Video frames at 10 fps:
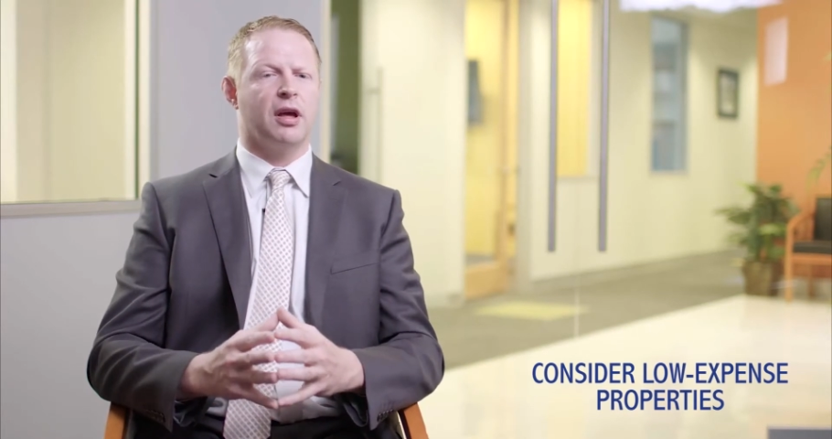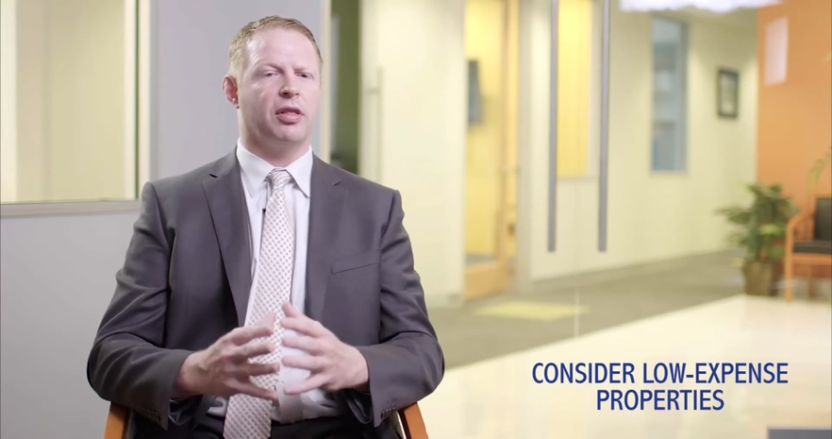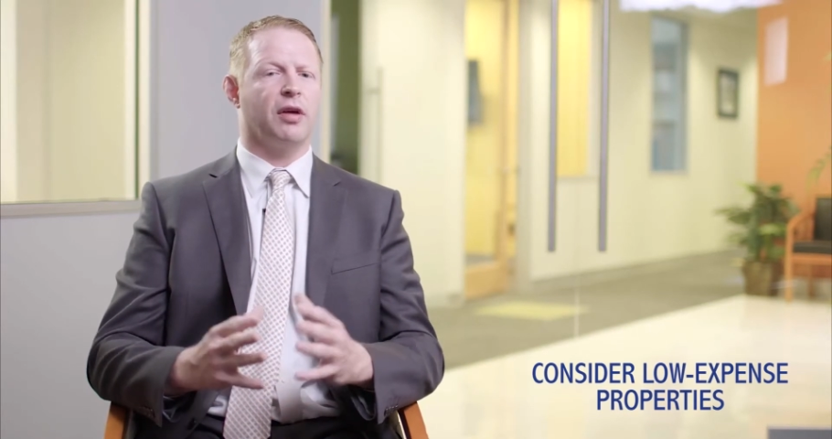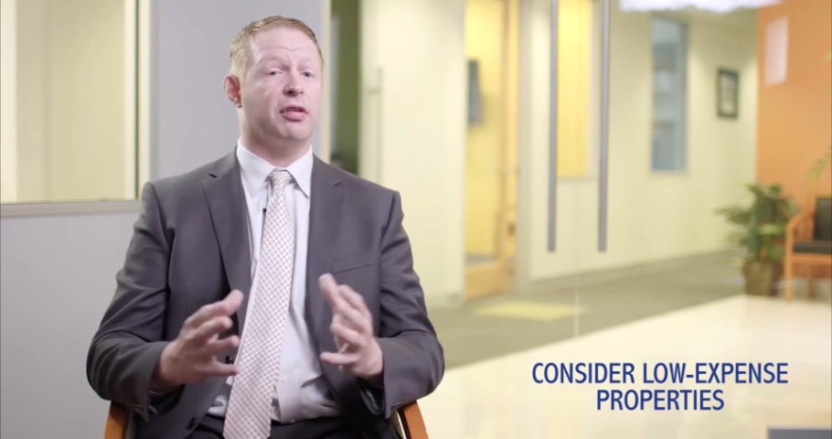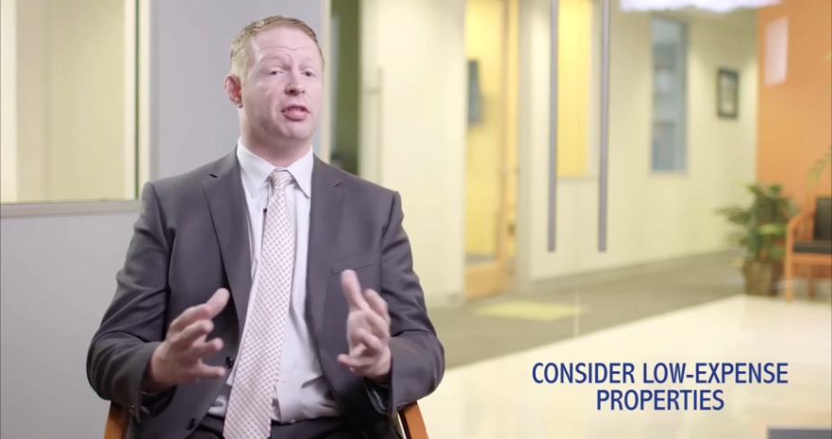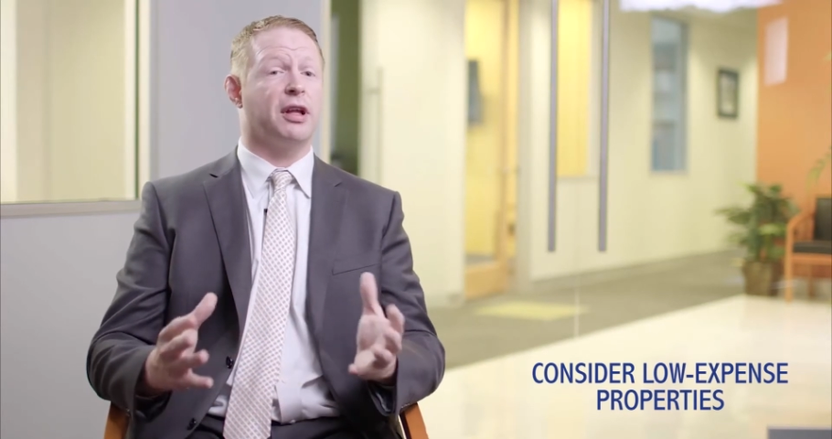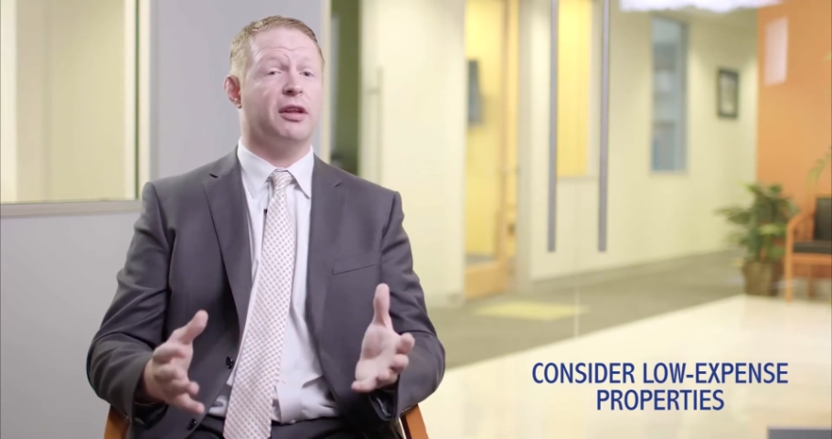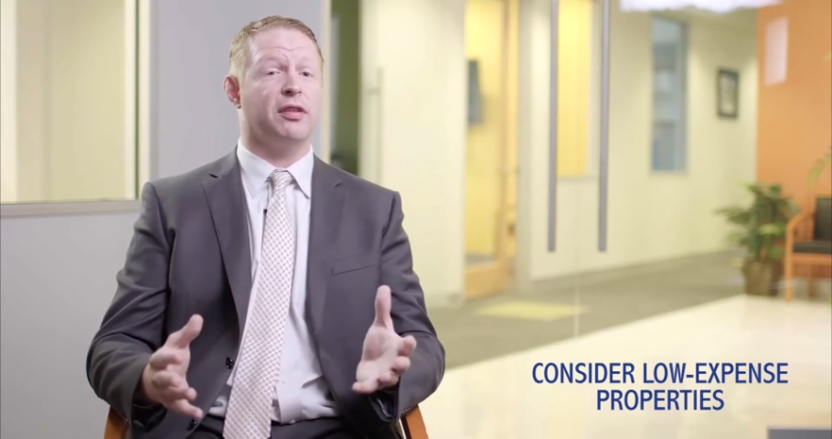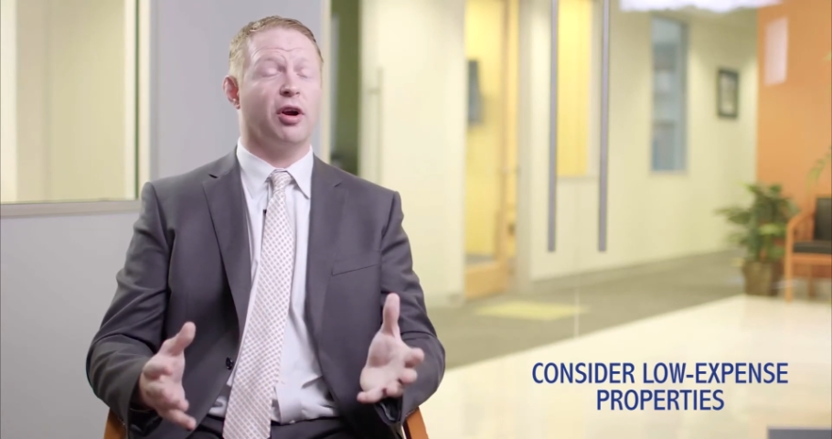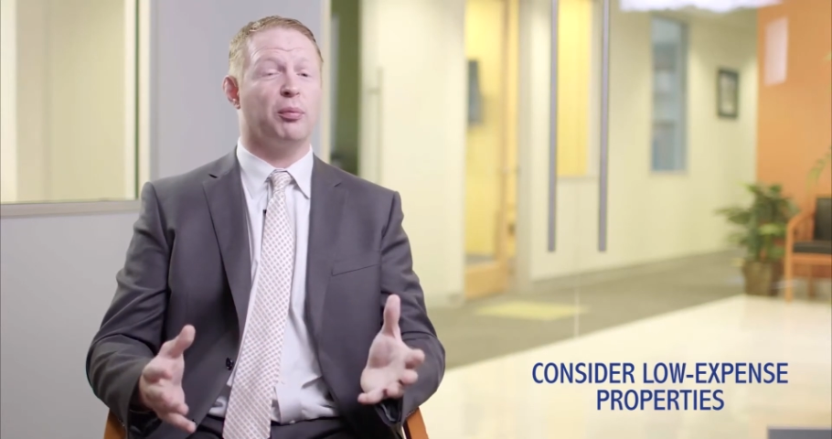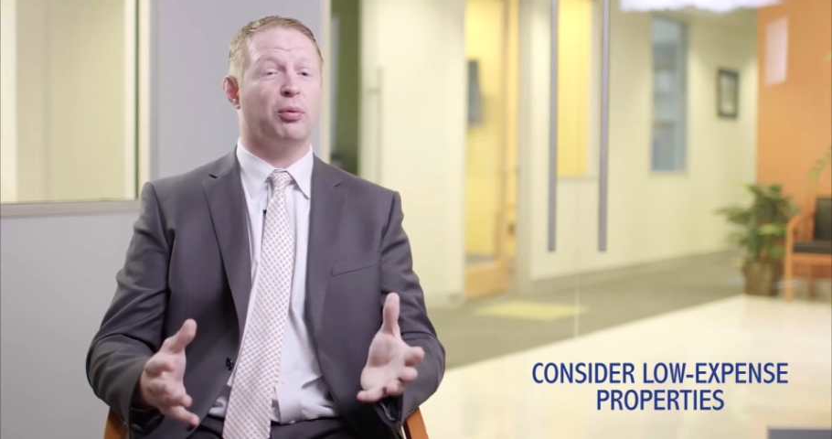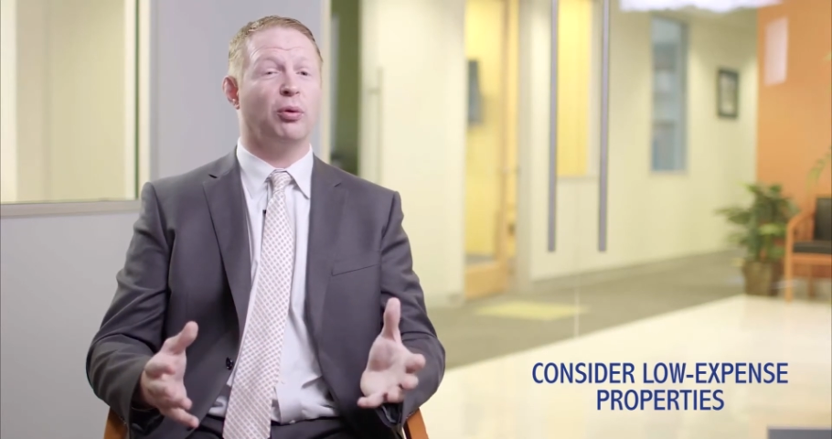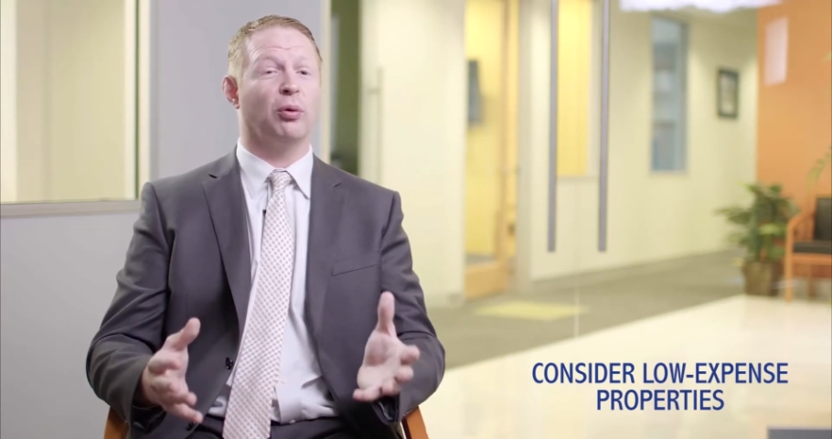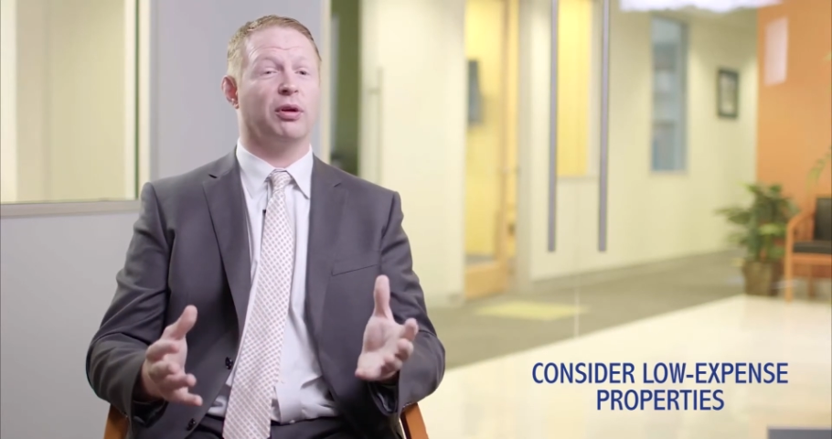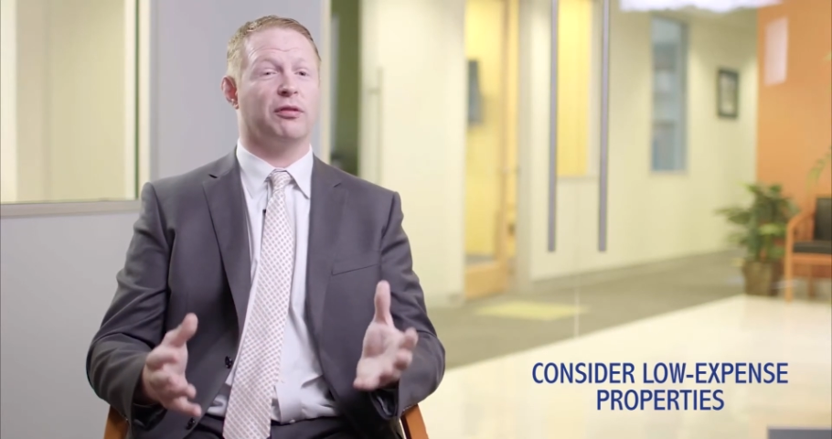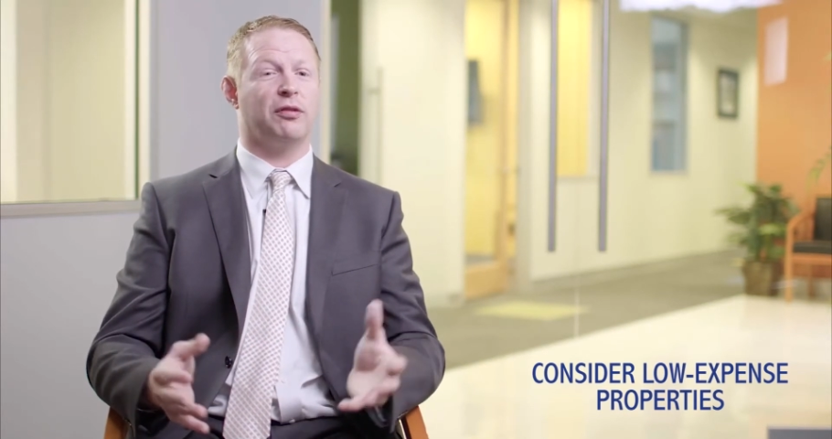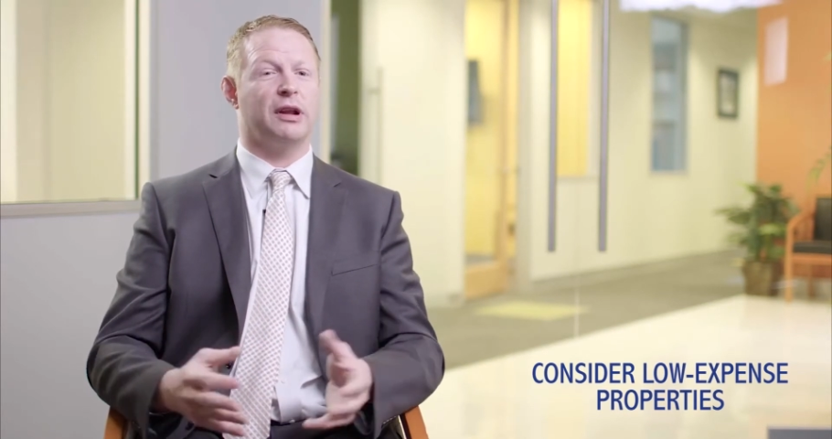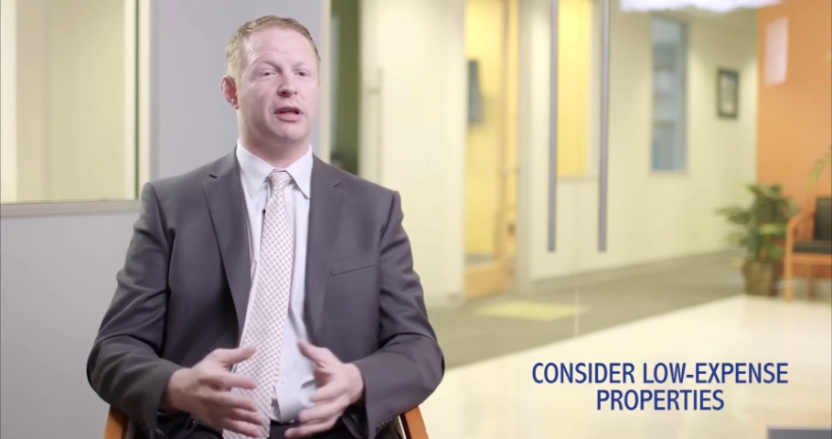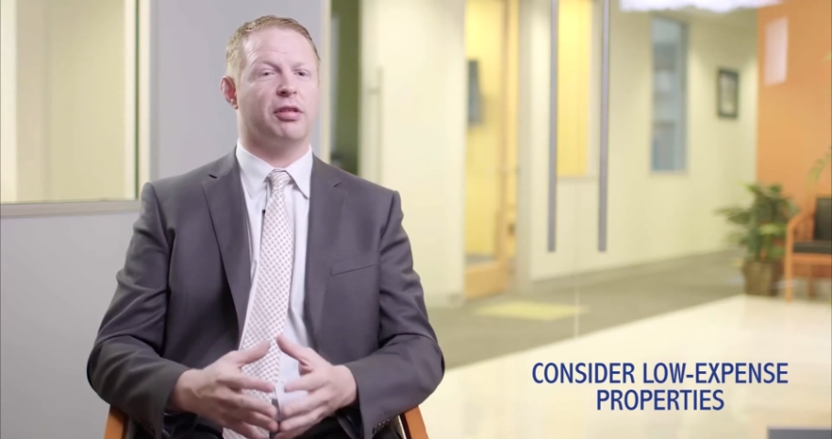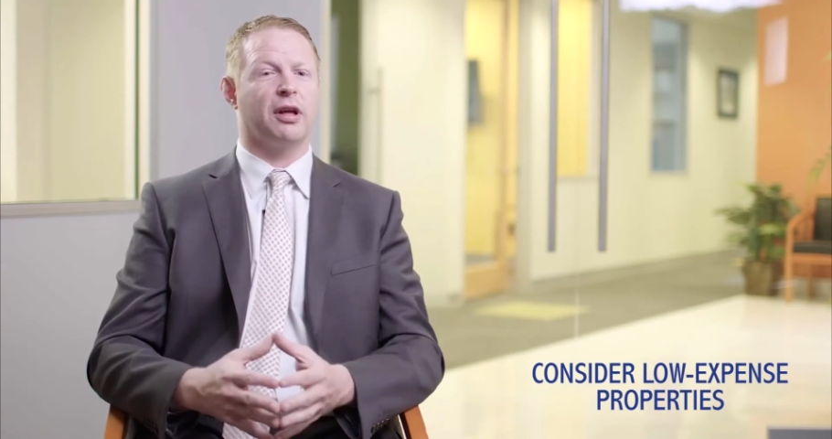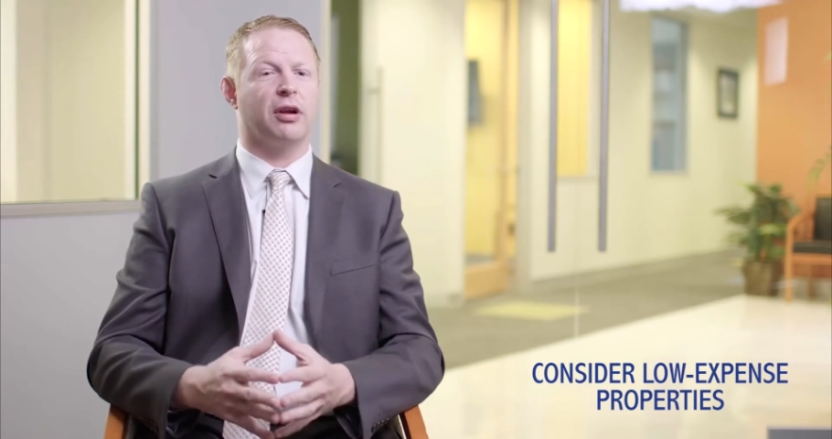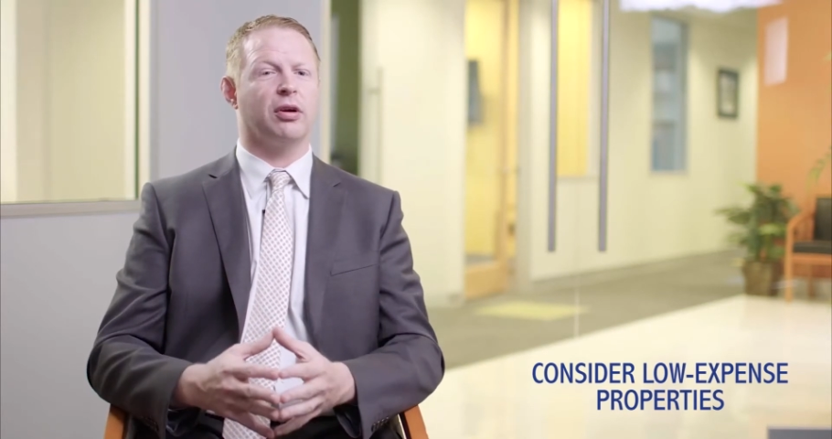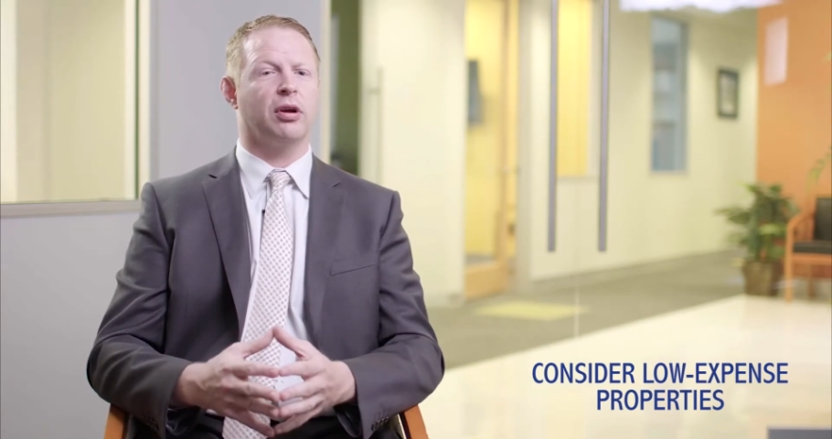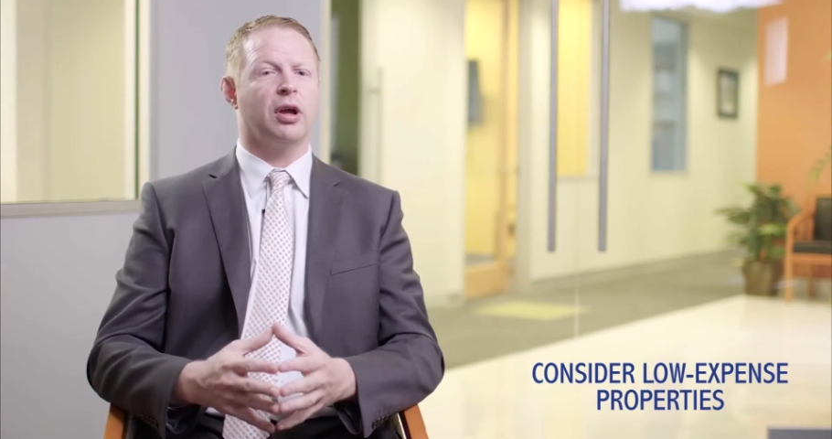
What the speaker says: They'll have a state-of-the-art pool and fitness center.